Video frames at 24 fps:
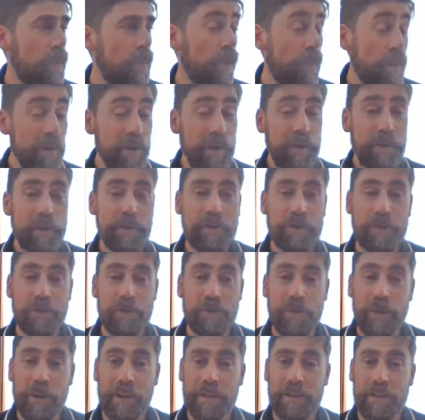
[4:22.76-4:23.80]
what we're going to
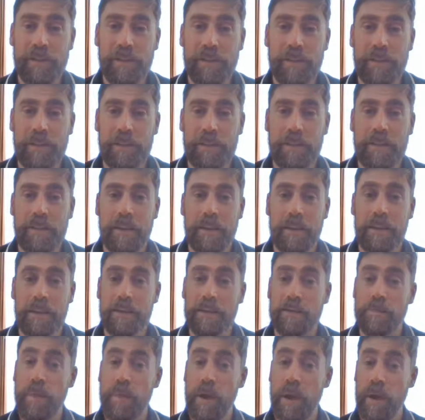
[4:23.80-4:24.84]
do actually
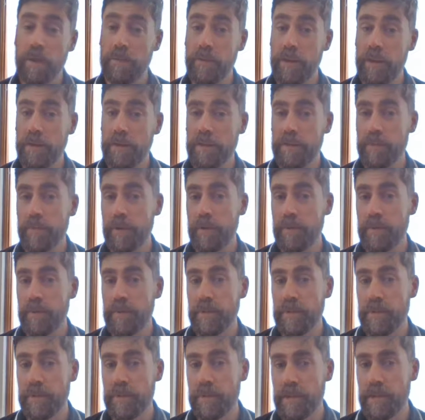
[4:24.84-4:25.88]
as part of our
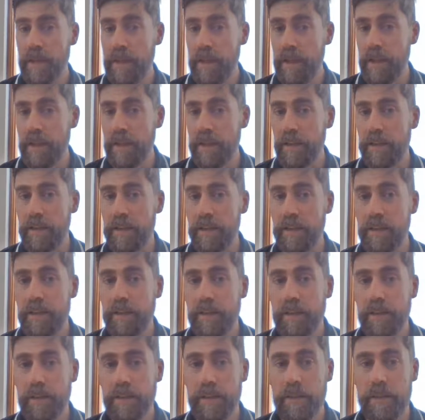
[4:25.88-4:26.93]
experiment today
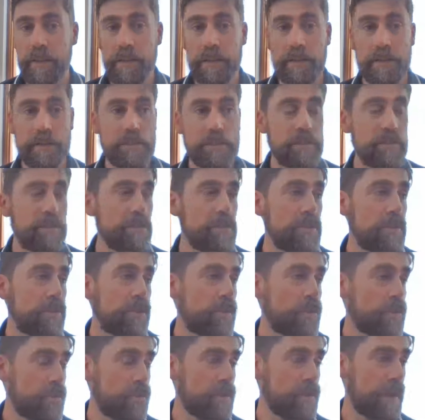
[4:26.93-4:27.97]
is to
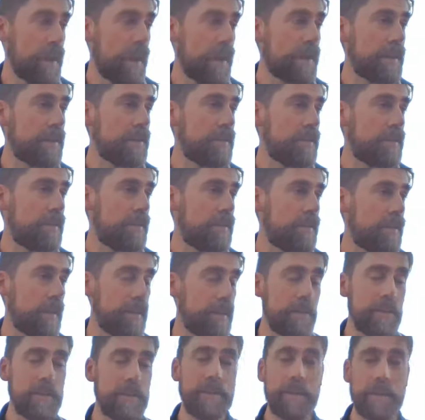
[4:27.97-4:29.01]
create
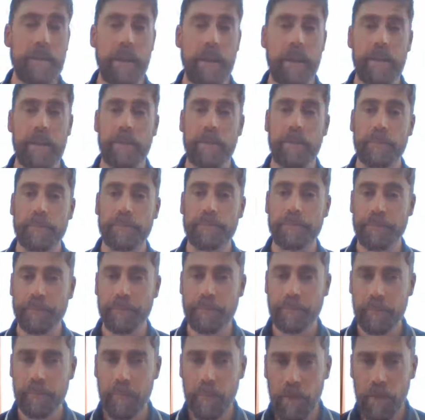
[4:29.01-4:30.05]
an indicator.
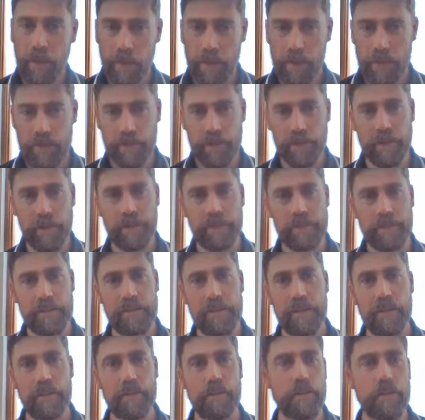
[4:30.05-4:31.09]
So you can
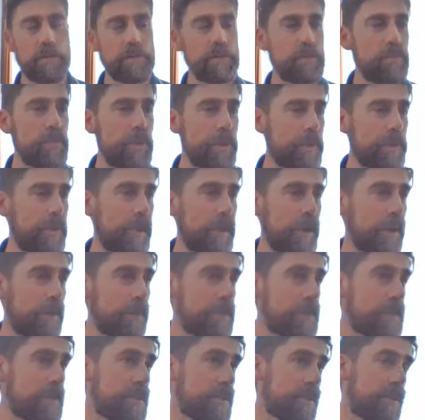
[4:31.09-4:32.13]
see I've got some red
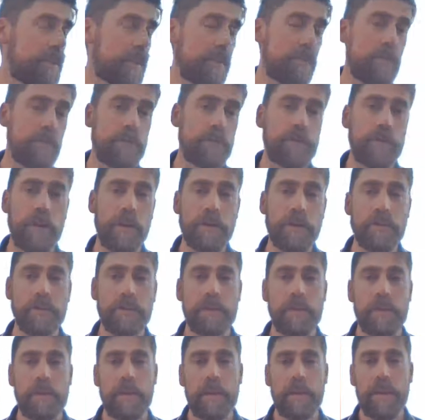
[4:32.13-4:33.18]
cabbage here up the front,
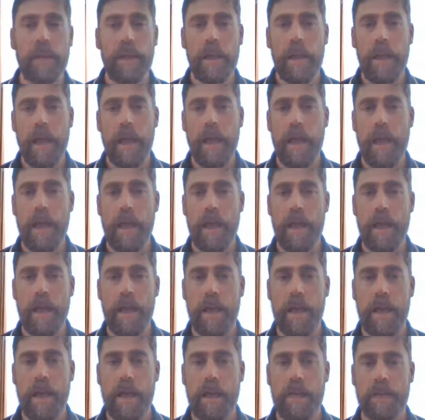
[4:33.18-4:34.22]

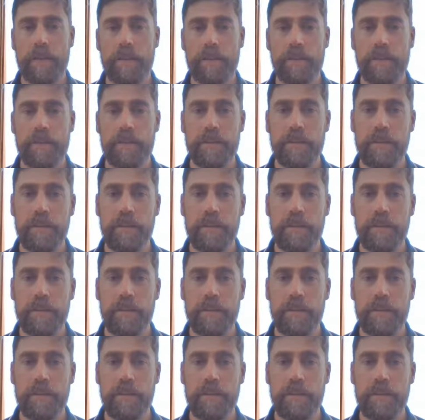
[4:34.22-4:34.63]
and